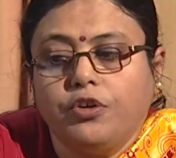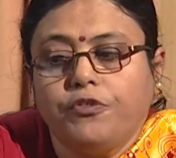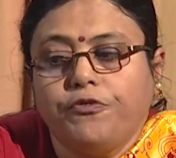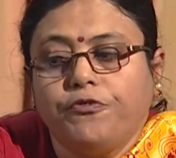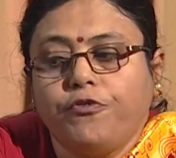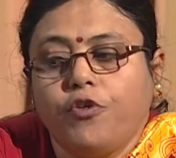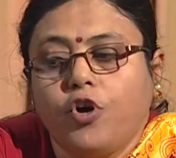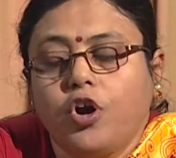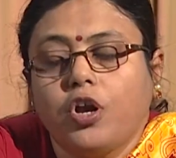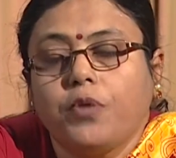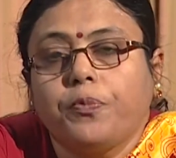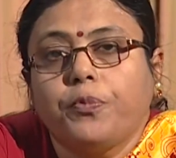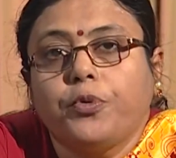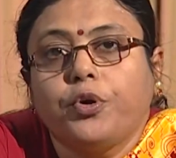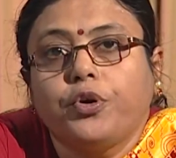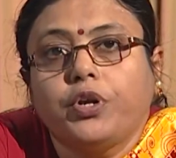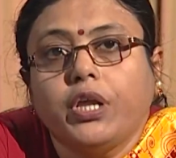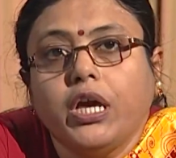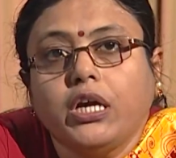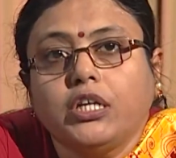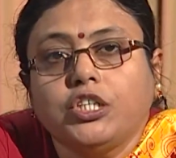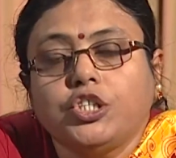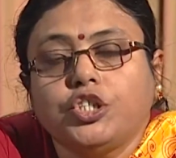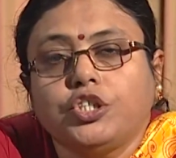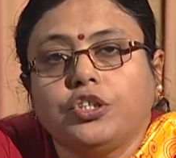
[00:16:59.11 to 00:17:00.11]
for
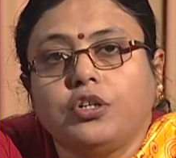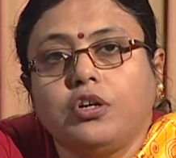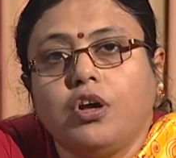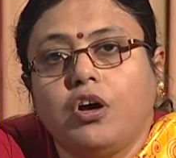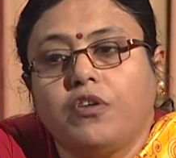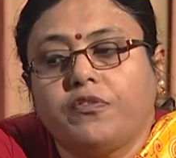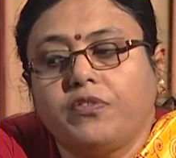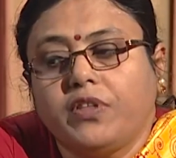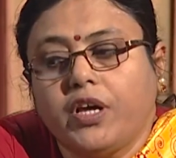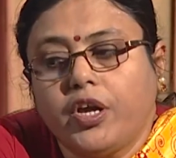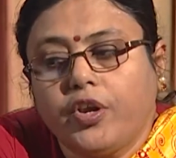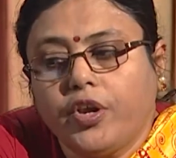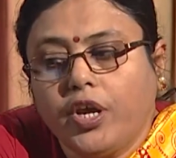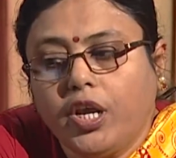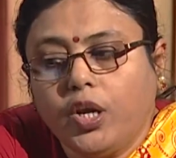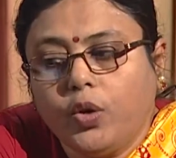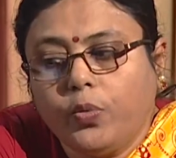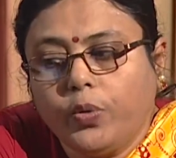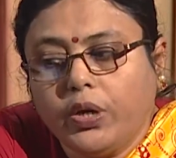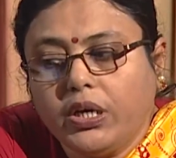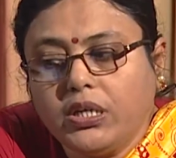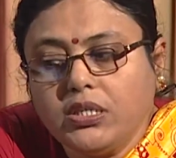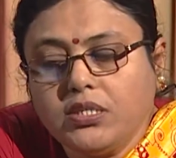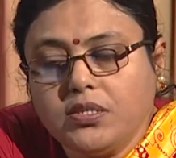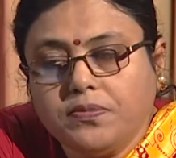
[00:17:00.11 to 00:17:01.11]
protection of the
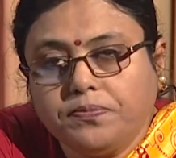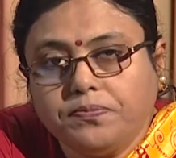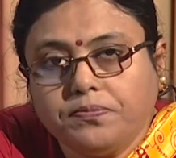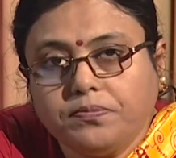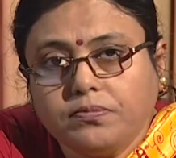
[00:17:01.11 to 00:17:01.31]
railways,